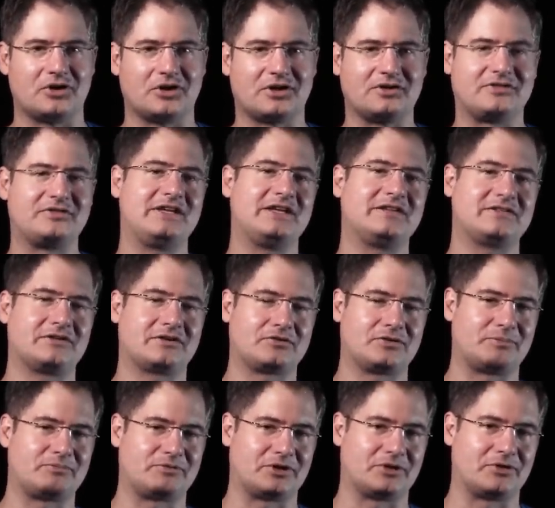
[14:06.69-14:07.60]
Because he's a
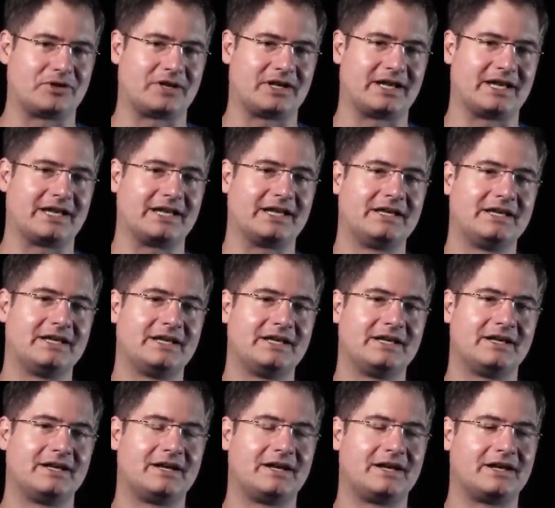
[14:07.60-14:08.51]
crypto guy,
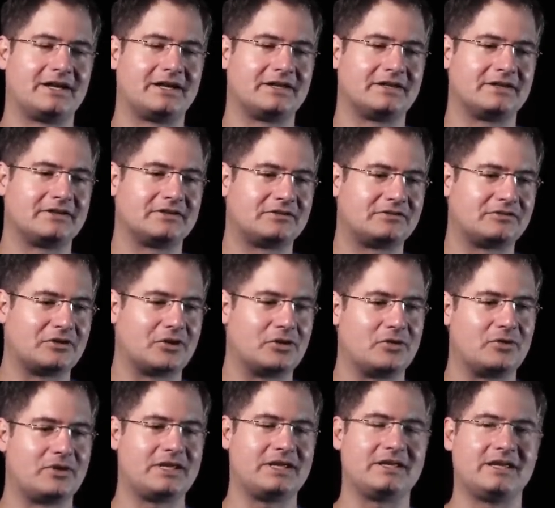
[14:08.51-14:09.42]
uh,
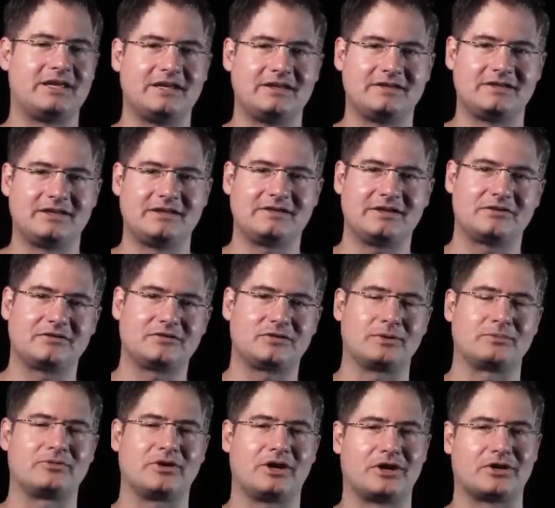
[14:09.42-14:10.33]
so he, he he does
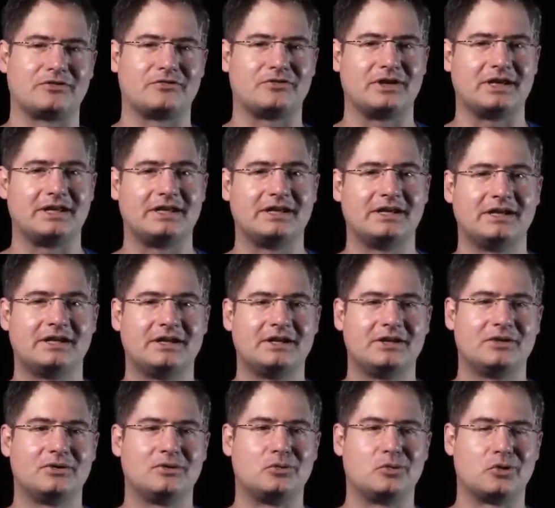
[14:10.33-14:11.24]
cryptography
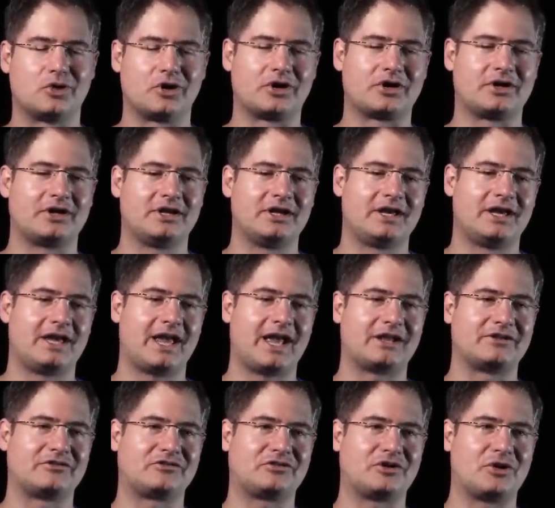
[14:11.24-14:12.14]
work,
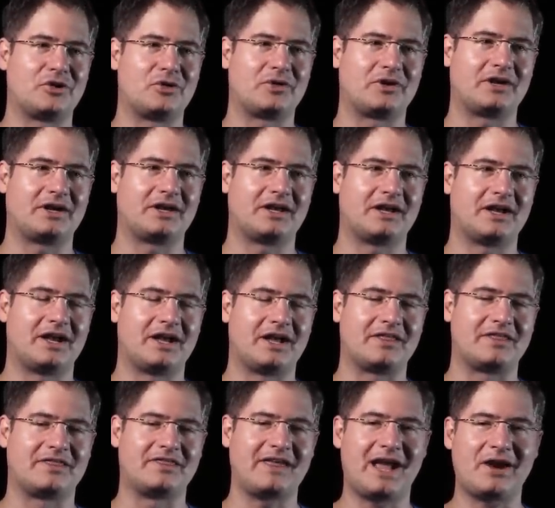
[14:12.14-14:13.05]
and so
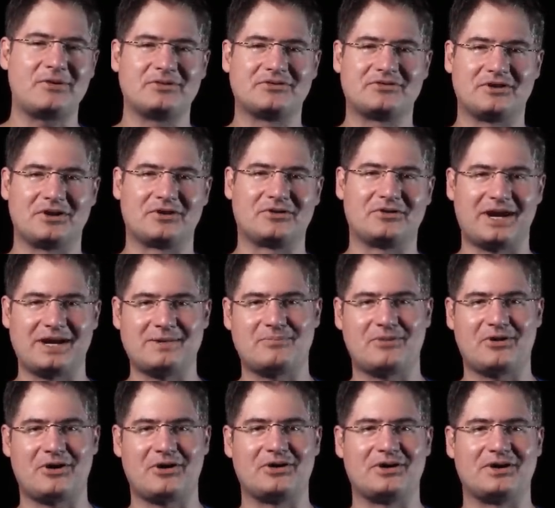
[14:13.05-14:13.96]
uh, that was a great
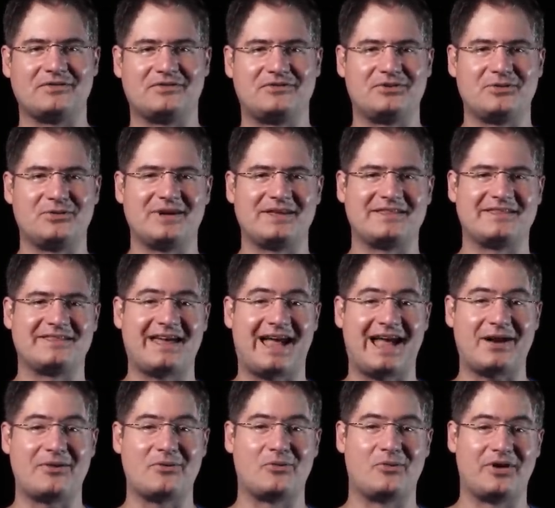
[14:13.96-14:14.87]
part of doing
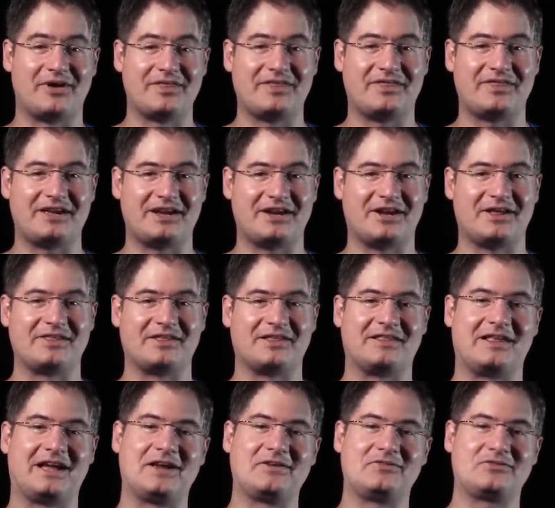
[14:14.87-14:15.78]
that one thing on the
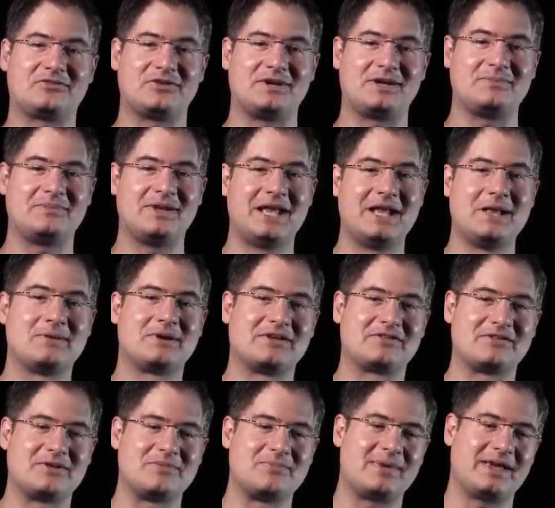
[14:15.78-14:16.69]
live stream
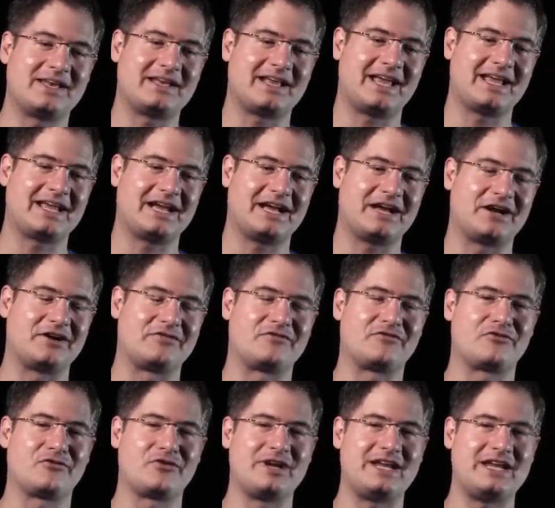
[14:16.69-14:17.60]
because it meant I got a
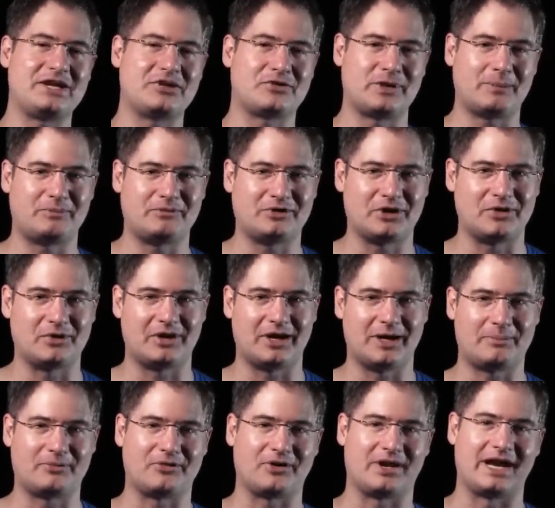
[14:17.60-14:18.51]
free crypto
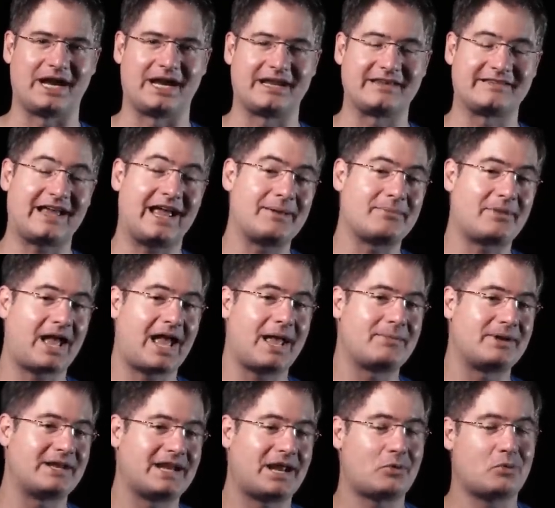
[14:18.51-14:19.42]
upgrade. Because I'm, I
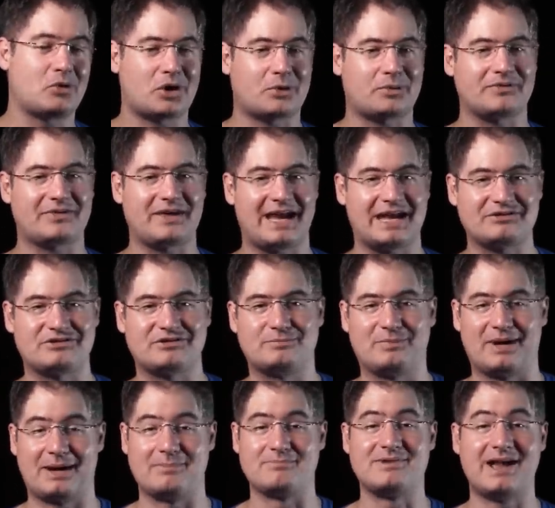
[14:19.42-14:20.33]
mean, I work with hashes,
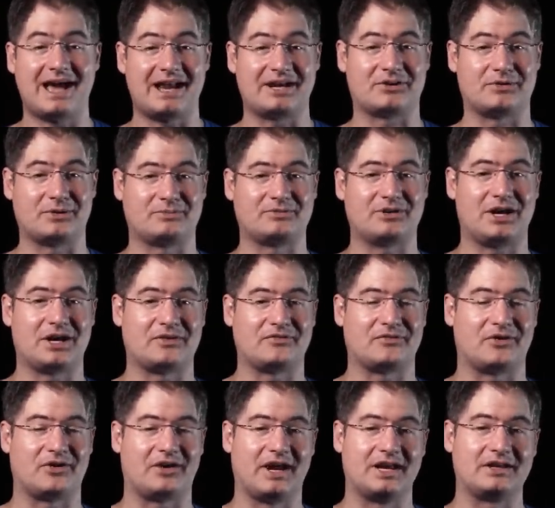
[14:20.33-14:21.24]
but I'm not a
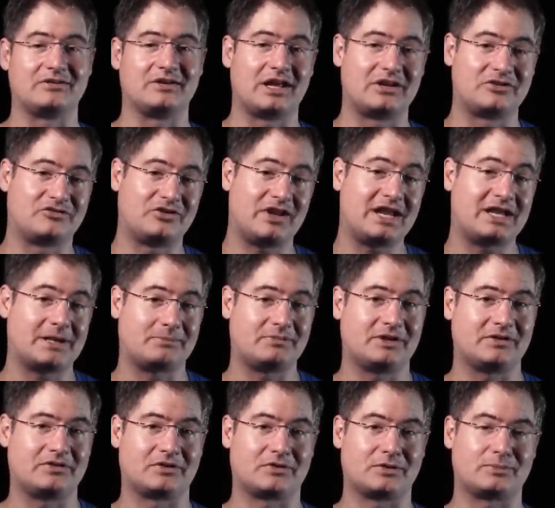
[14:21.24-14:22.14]
cryptographer, and and Jacob
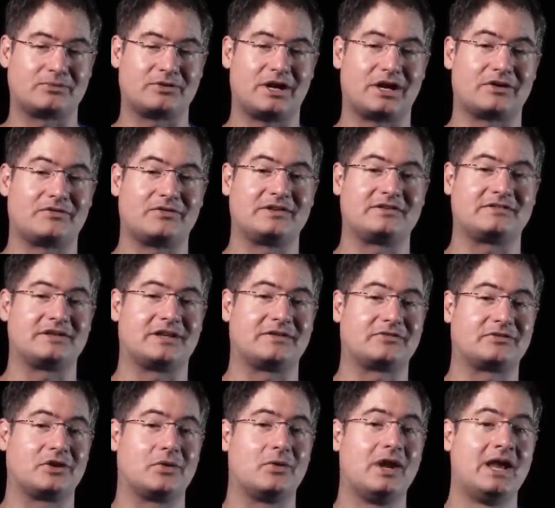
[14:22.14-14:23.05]
did the cryptography stuff,
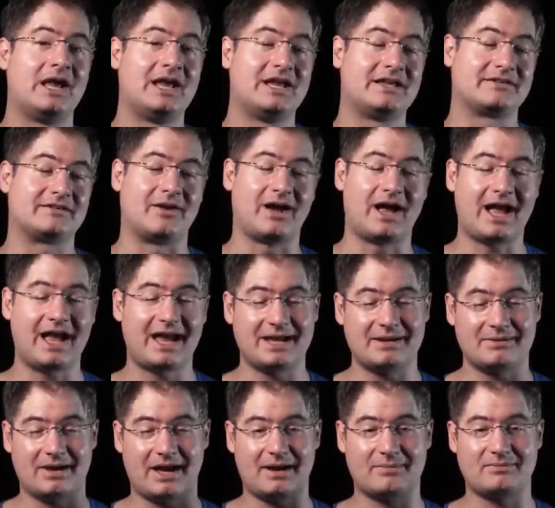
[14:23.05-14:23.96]
so so
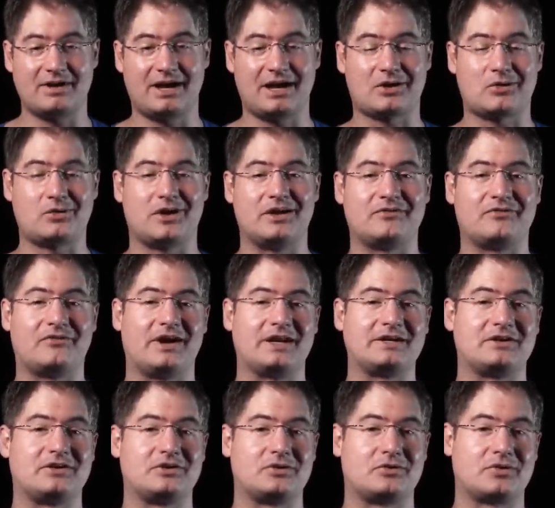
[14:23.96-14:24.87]
I I'm not qualified
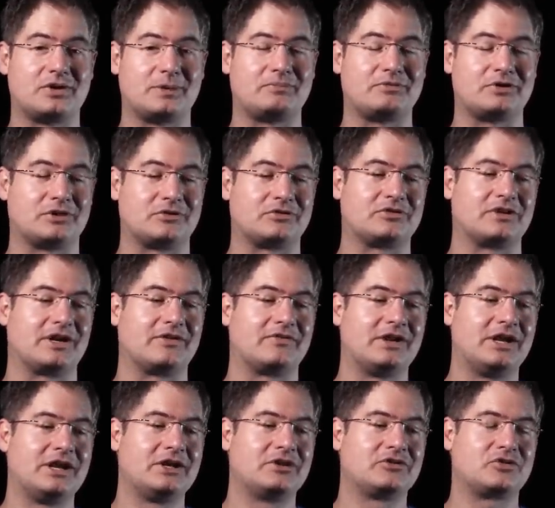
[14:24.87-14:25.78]
to do crypto stuff.
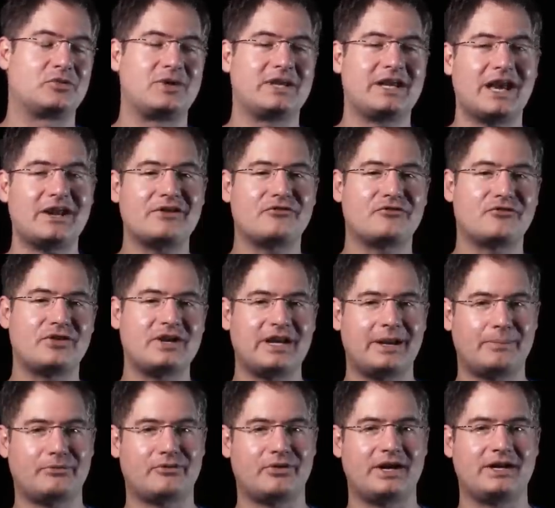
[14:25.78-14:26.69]
So we got a free
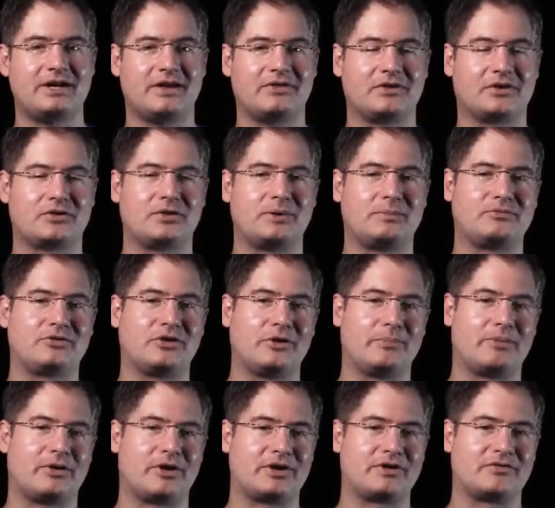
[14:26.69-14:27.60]
upgrade on the crypto
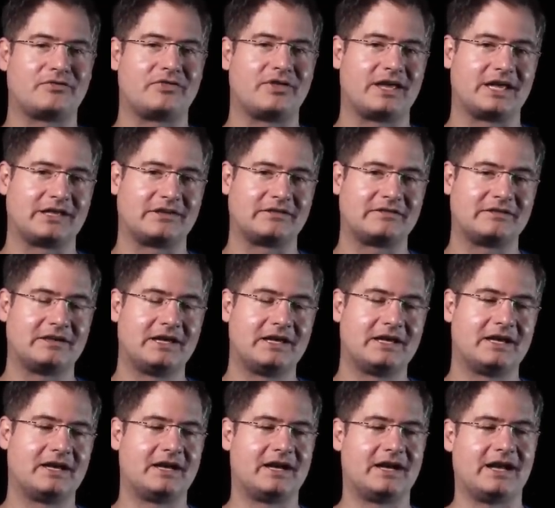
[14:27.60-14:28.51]
part of things,
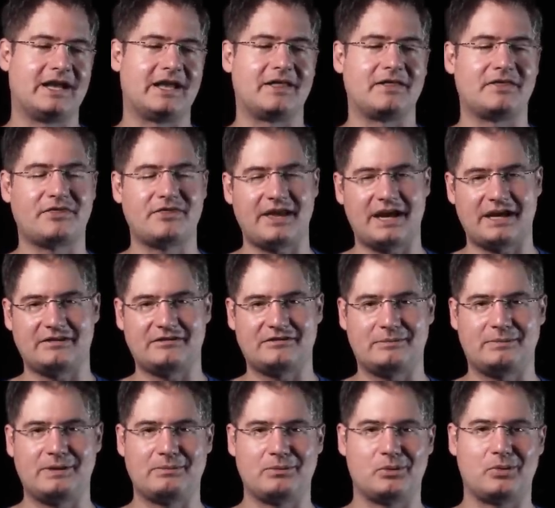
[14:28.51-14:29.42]
uh, thanks
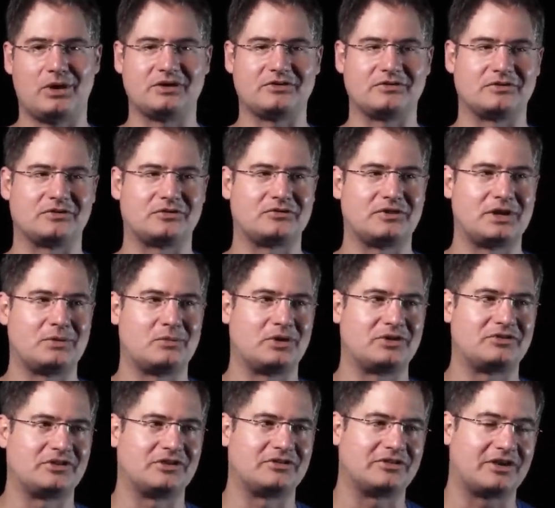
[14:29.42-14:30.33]
to people watching the stream,
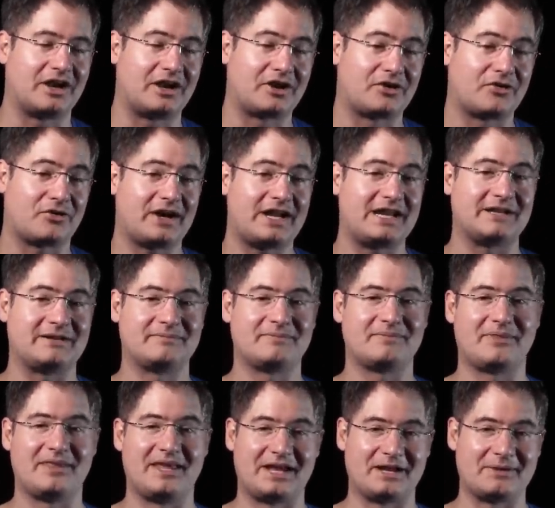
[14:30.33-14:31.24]
which is a great
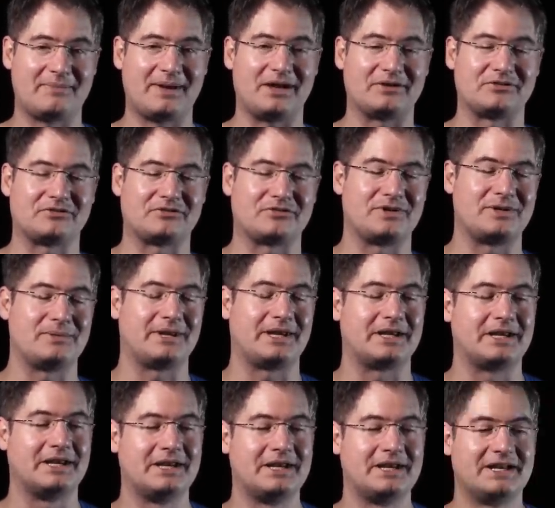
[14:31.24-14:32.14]
thing about
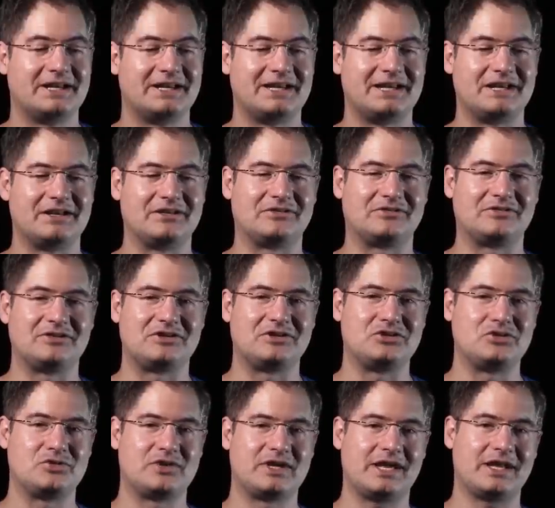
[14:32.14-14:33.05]
streaming is
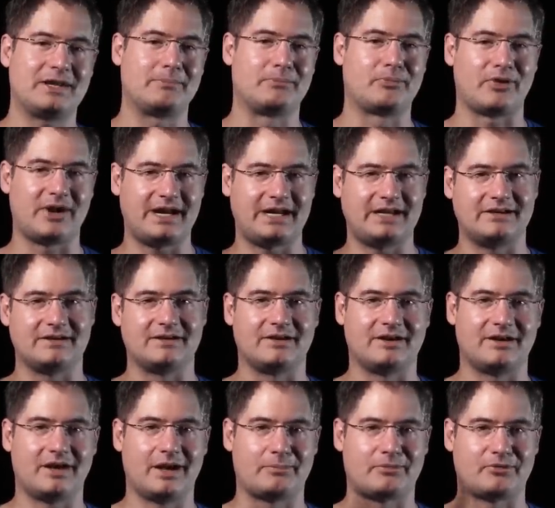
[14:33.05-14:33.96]
you get a brain
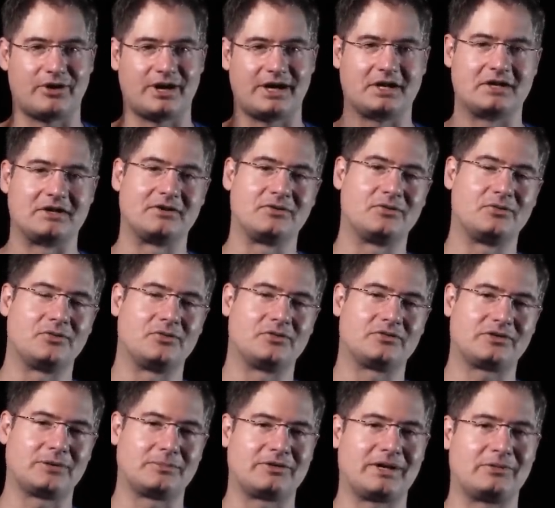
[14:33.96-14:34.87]
upgrade
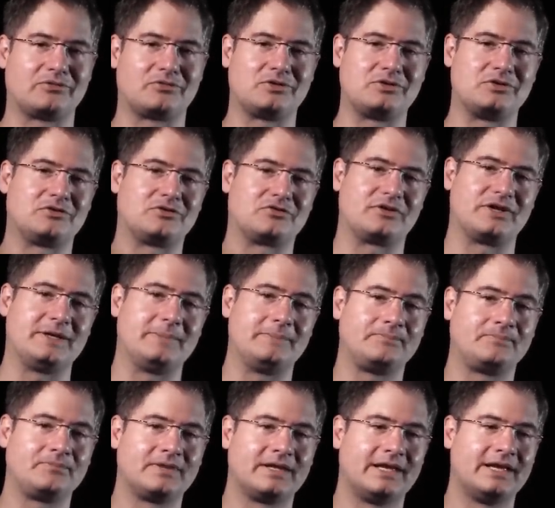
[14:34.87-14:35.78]
sometimes when you
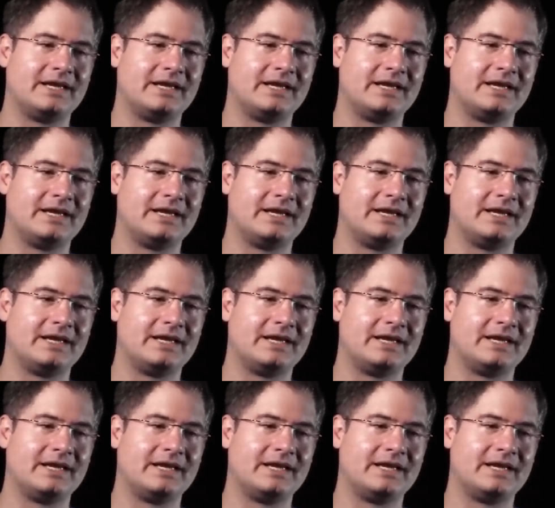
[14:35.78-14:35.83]
stream.